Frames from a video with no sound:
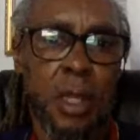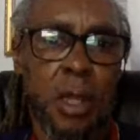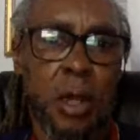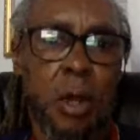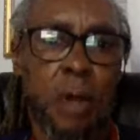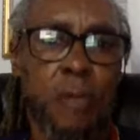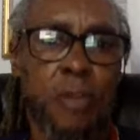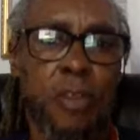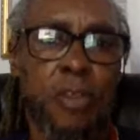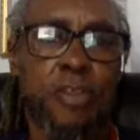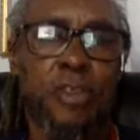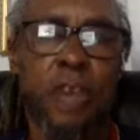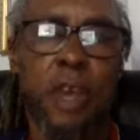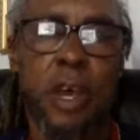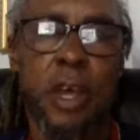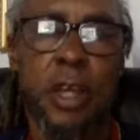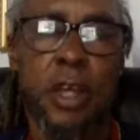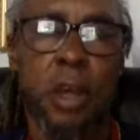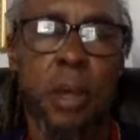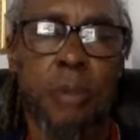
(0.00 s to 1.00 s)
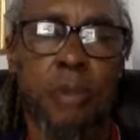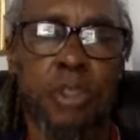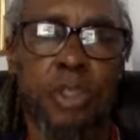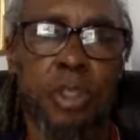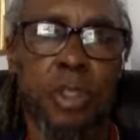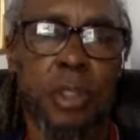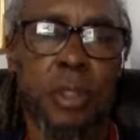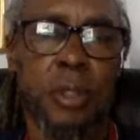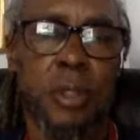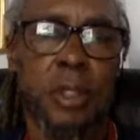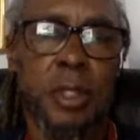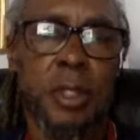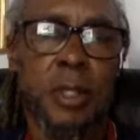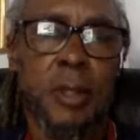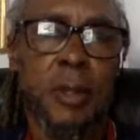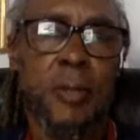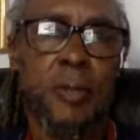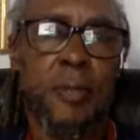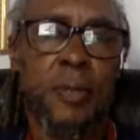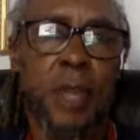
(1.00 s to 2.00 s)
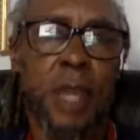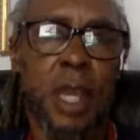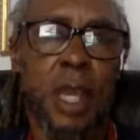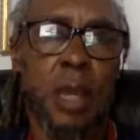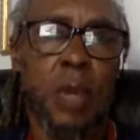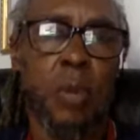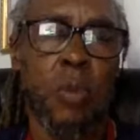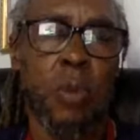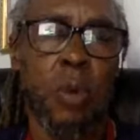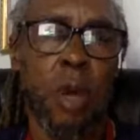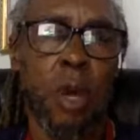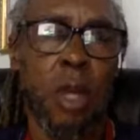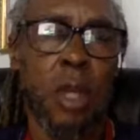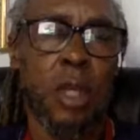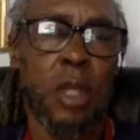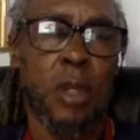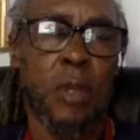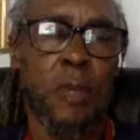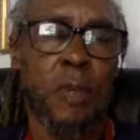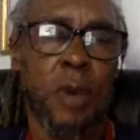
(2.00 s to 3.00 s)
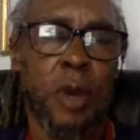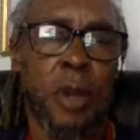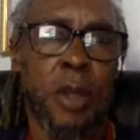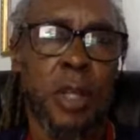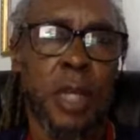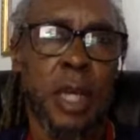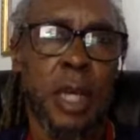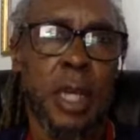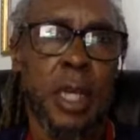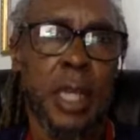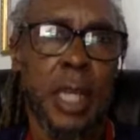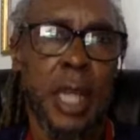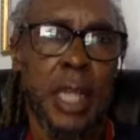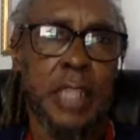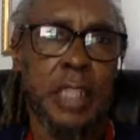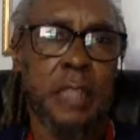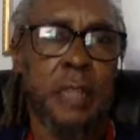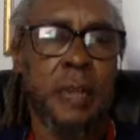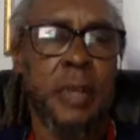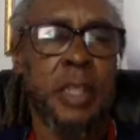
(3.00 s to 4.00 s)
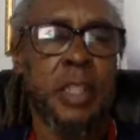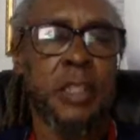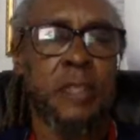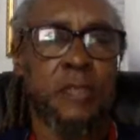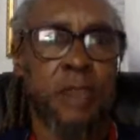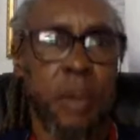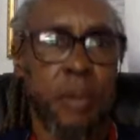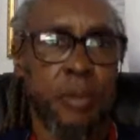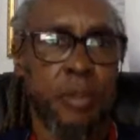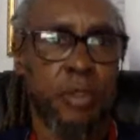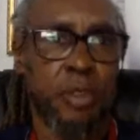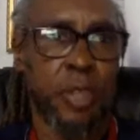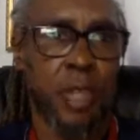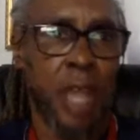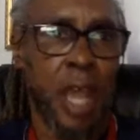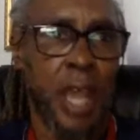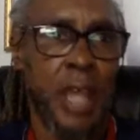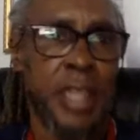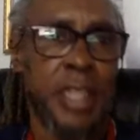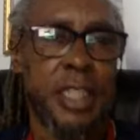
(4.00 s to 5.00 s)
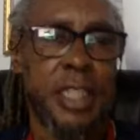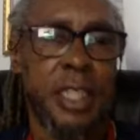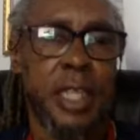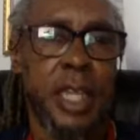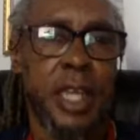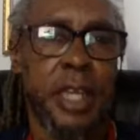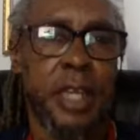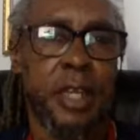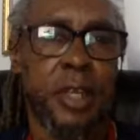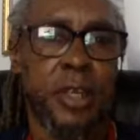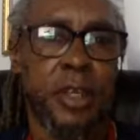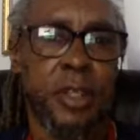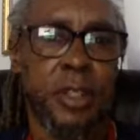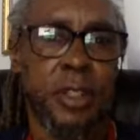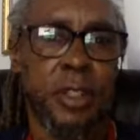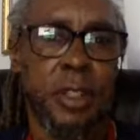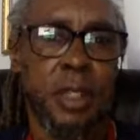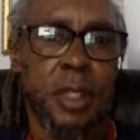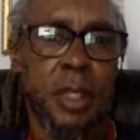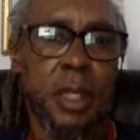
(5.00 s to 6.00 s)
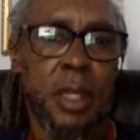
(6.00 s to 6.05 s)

On the third option, they work on a land space of up to 90 acres,